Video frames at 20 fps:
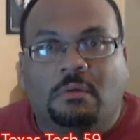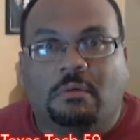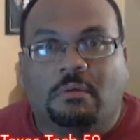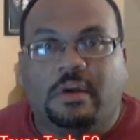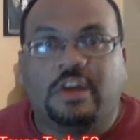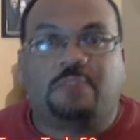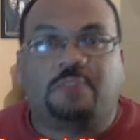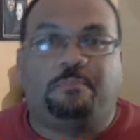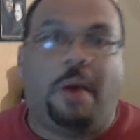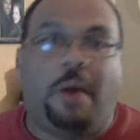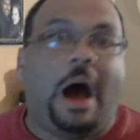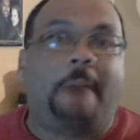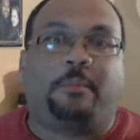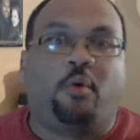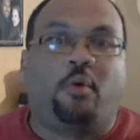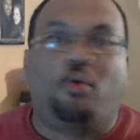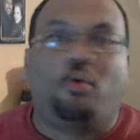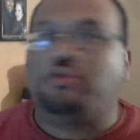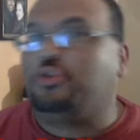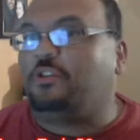East
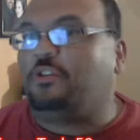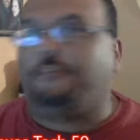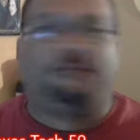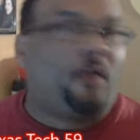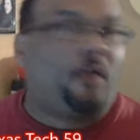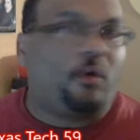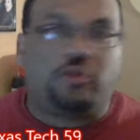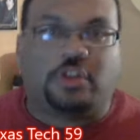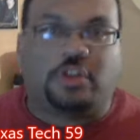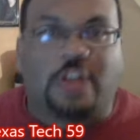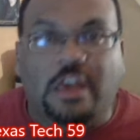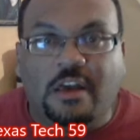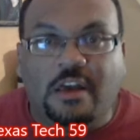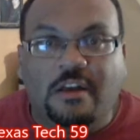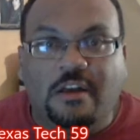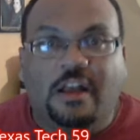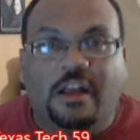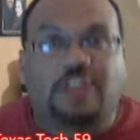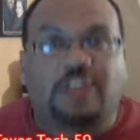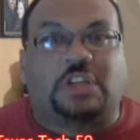Popcorn
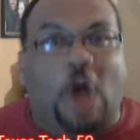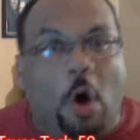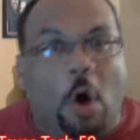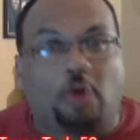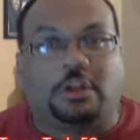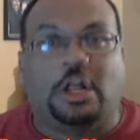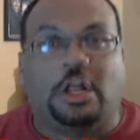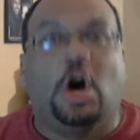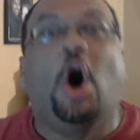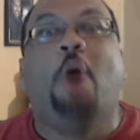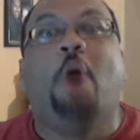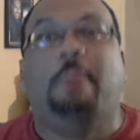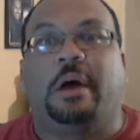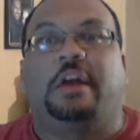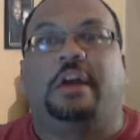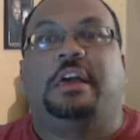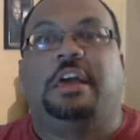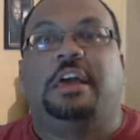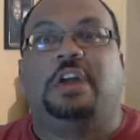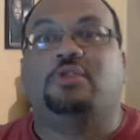University. It's
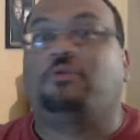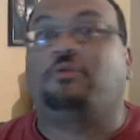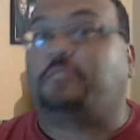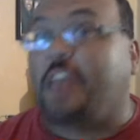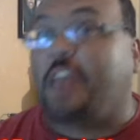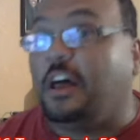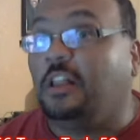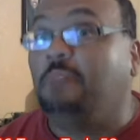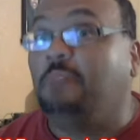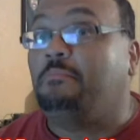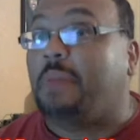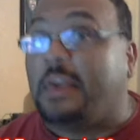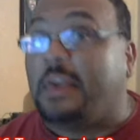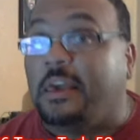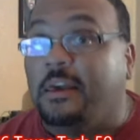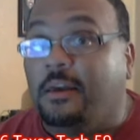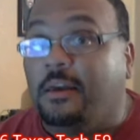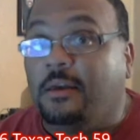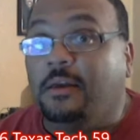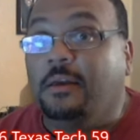Oklahoma. And you're telling
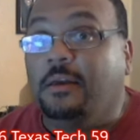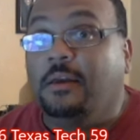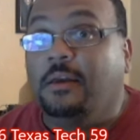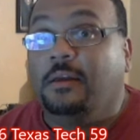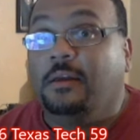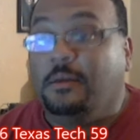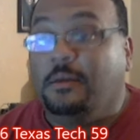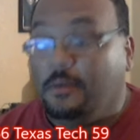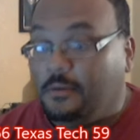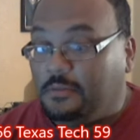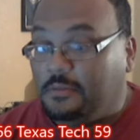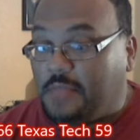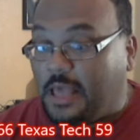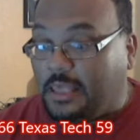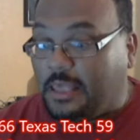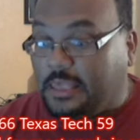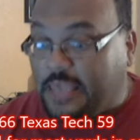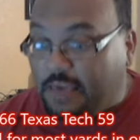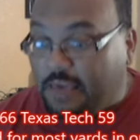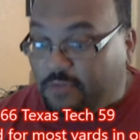me
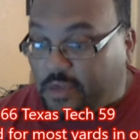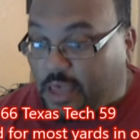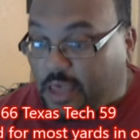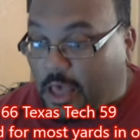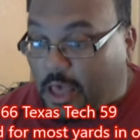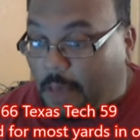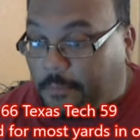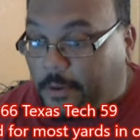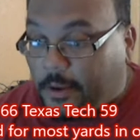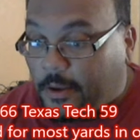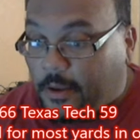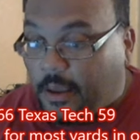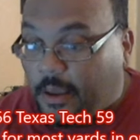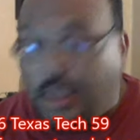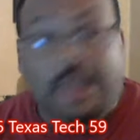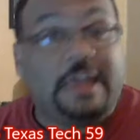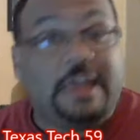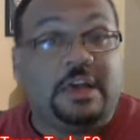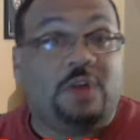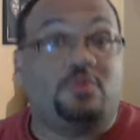that giving up
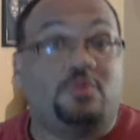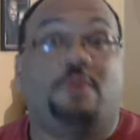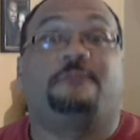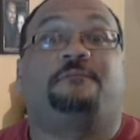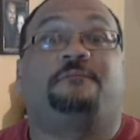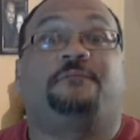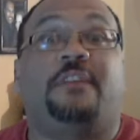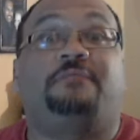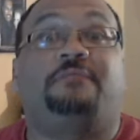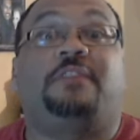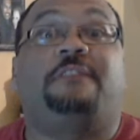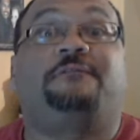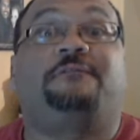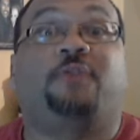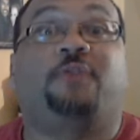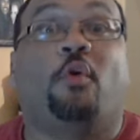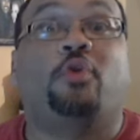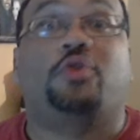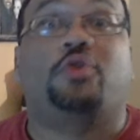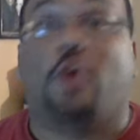
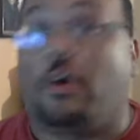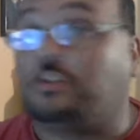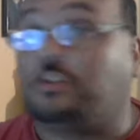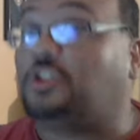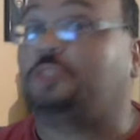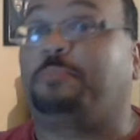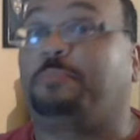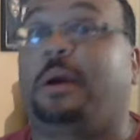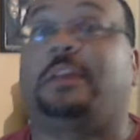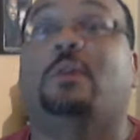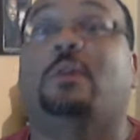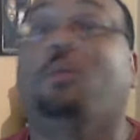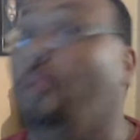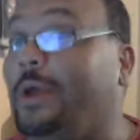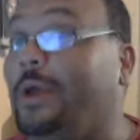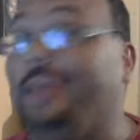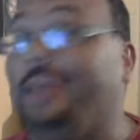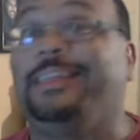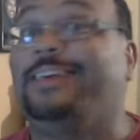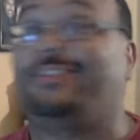854 yards despite the
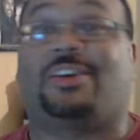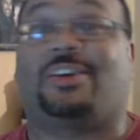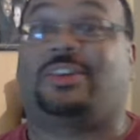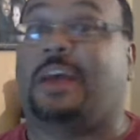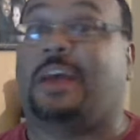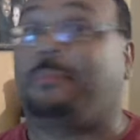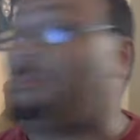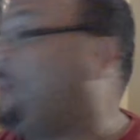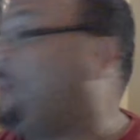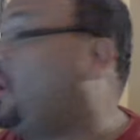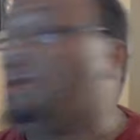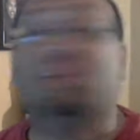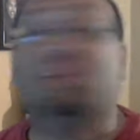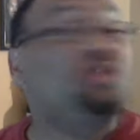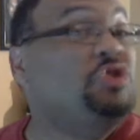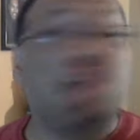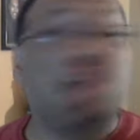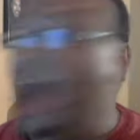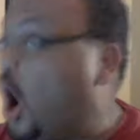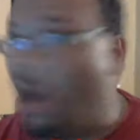win is acceptable?
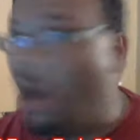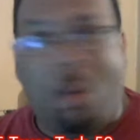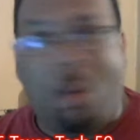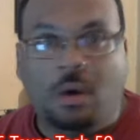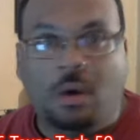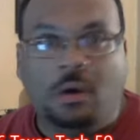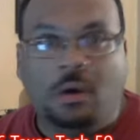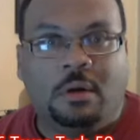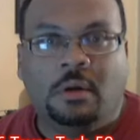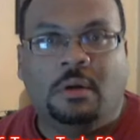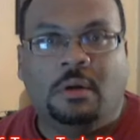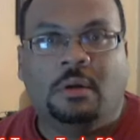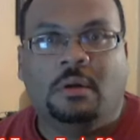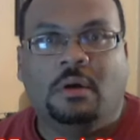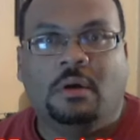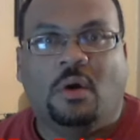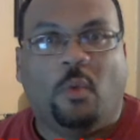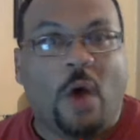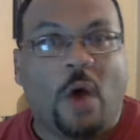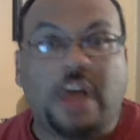No.
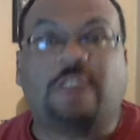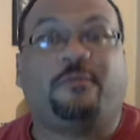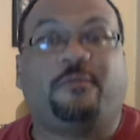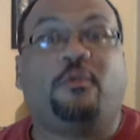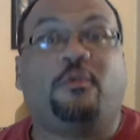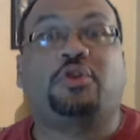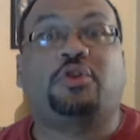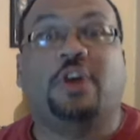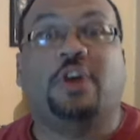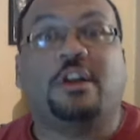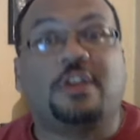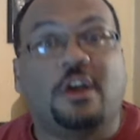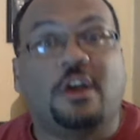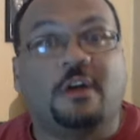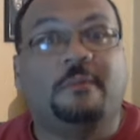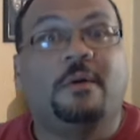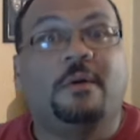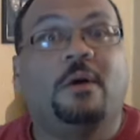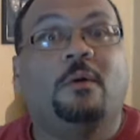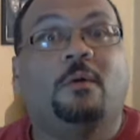West
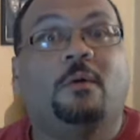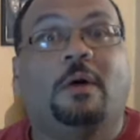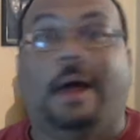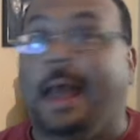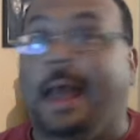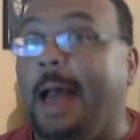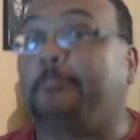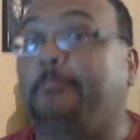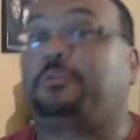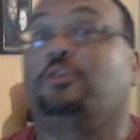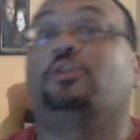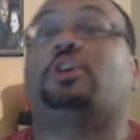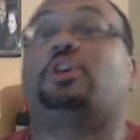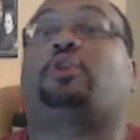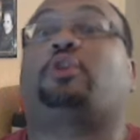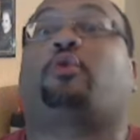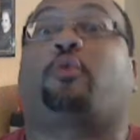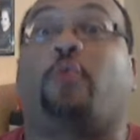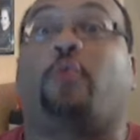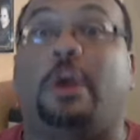Virginia will absolutely
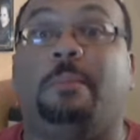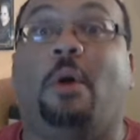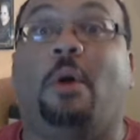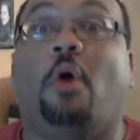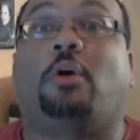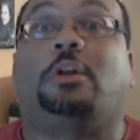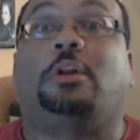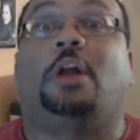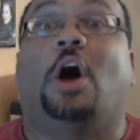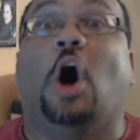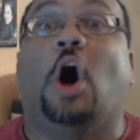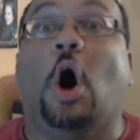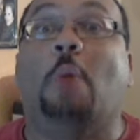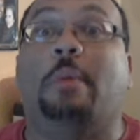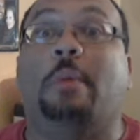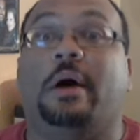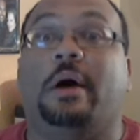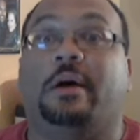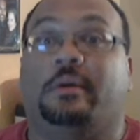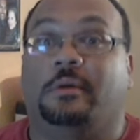cream
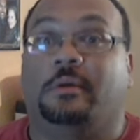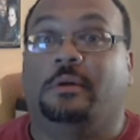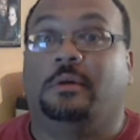Oklahoma